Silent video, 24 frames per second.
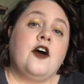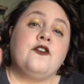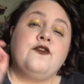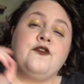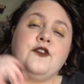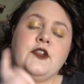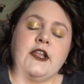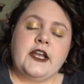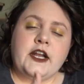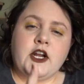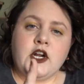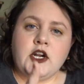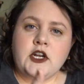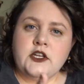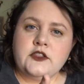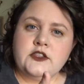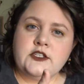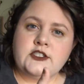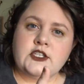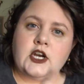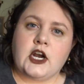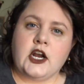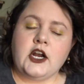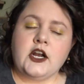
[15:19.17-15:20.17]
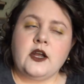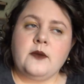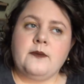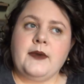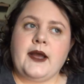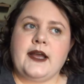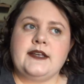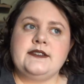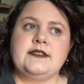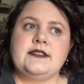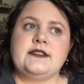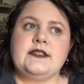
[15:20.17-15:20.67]
A Flicker in the Dark
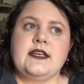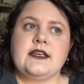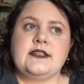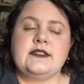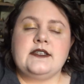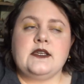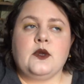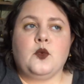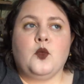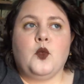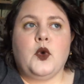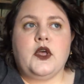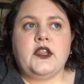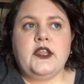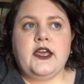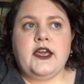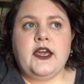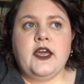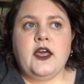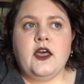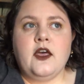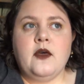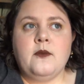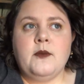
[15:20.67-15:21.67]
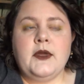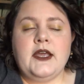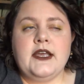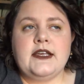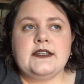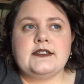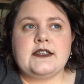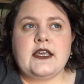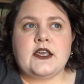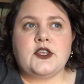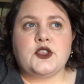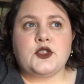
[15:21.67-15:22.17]
by Stacey Willingham
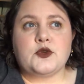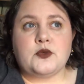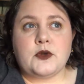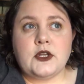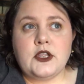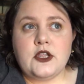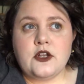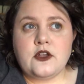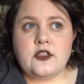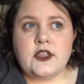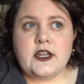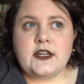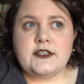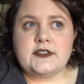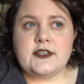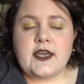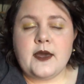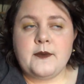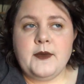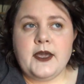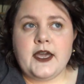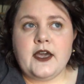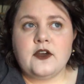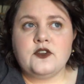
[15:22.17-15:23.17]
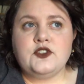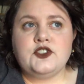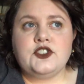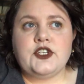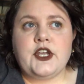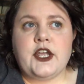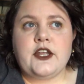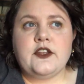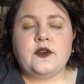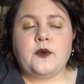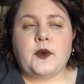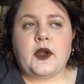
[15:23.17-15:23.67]
is a thriller that is coming out in
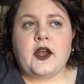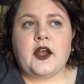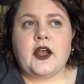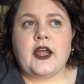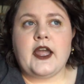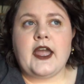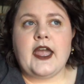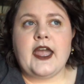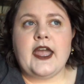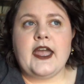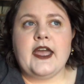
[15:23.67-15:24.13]
January,